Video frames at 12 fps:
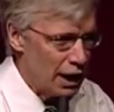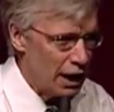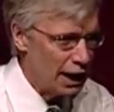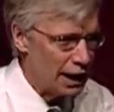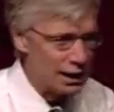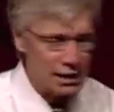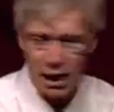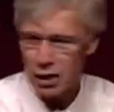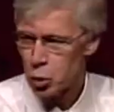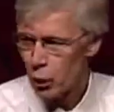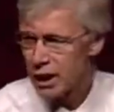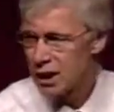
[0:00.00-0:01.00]
And uh,
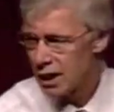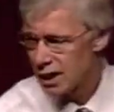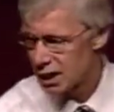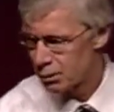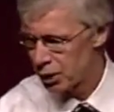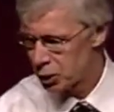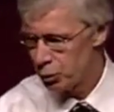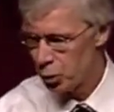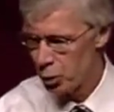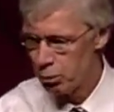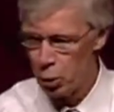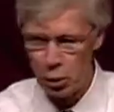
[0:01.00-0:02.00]
2010 is much
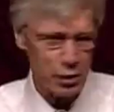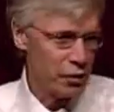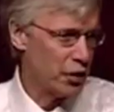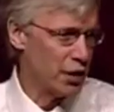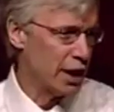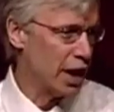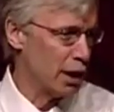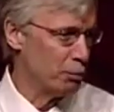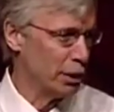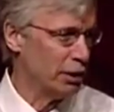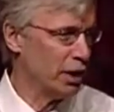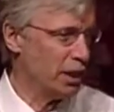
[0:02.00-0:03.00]
more important than
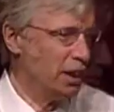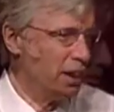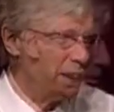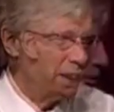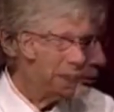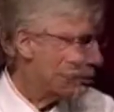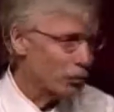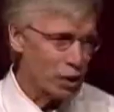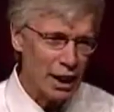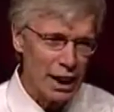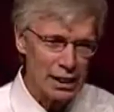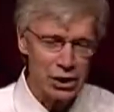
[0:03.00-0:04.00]
Harbin.
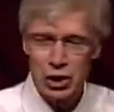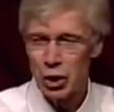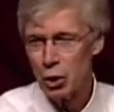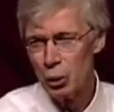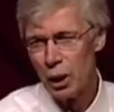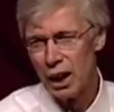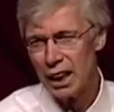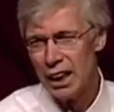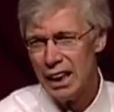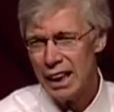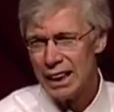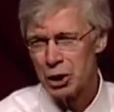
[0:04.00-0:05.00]
And so uh,
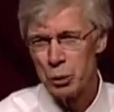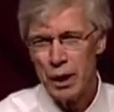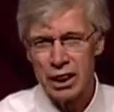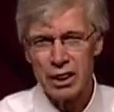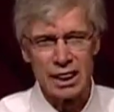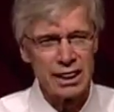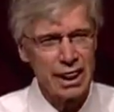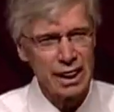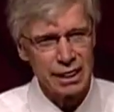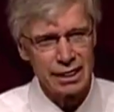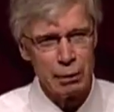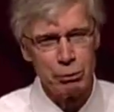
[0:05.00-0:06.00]
it's really going to
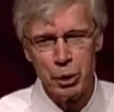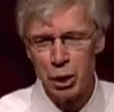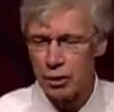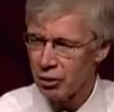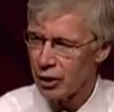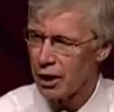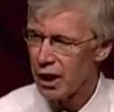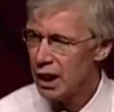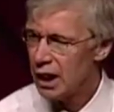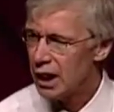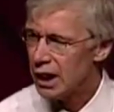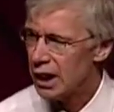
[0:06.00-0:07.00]
set us up beautifully
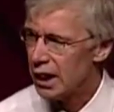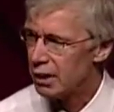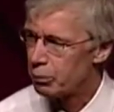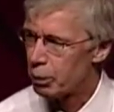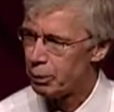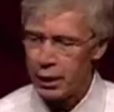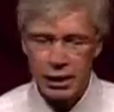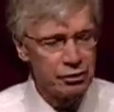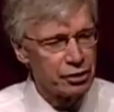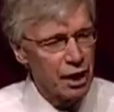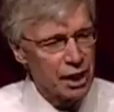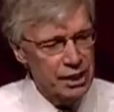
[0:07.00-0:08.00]
in preparing
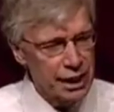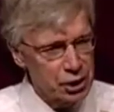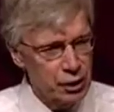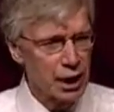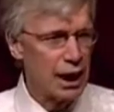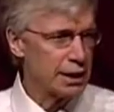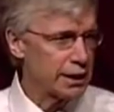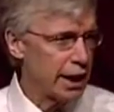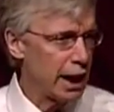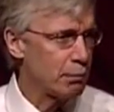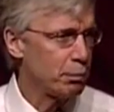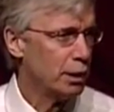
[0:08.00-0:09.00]
for our centralized
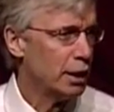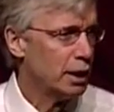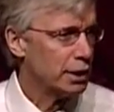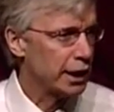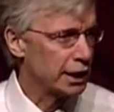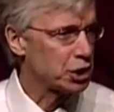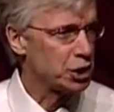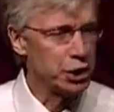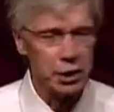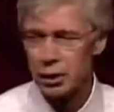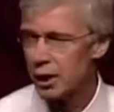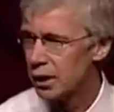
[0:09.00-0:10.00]
camp next
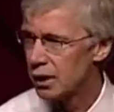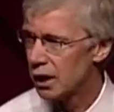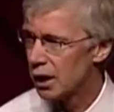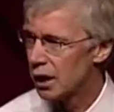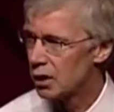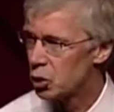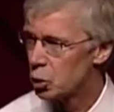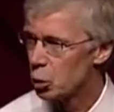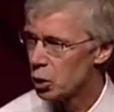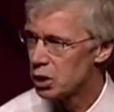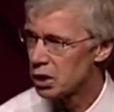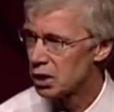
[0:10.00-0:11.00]
year and, and
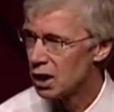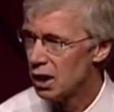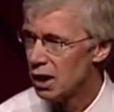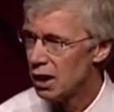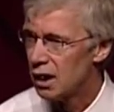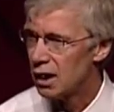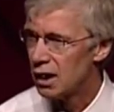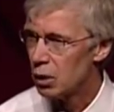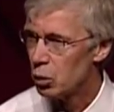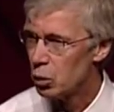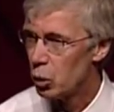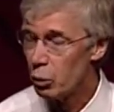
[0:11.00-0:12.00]
towards uh,
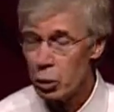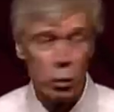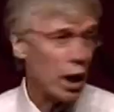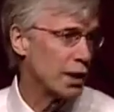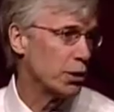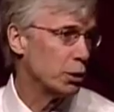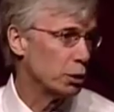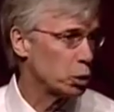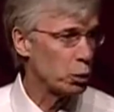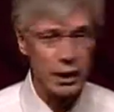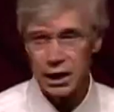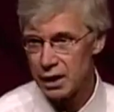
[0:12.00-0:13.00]
what we want to do in
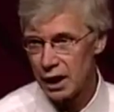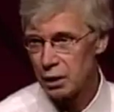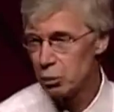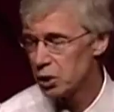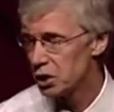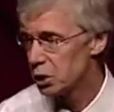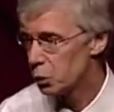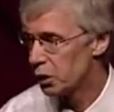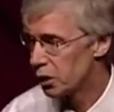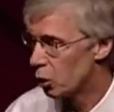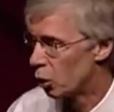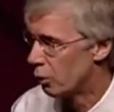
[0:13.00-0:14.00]
2010, which is
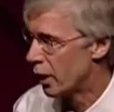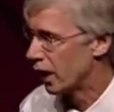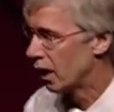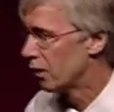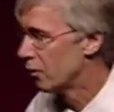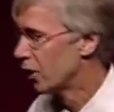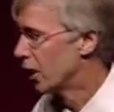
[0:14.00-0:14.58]
win the gold medal.